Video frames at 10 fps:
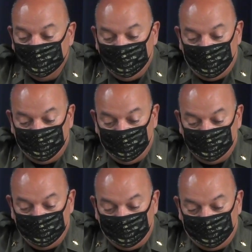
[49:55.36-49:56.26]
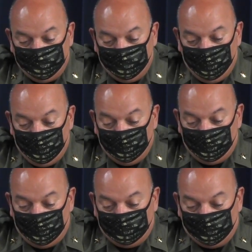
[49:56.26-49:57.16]
I think like, you know,
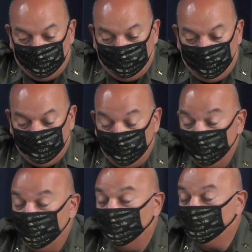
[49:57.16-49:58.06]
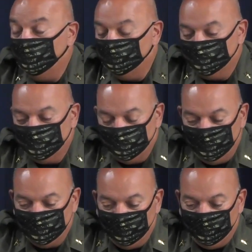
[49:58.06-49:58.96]
even with the alcohol
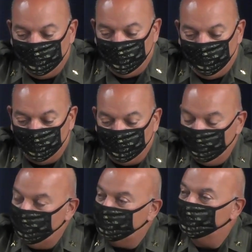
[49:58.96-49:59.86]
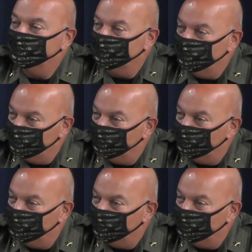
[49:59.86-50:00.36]
situation, both of them have risen due to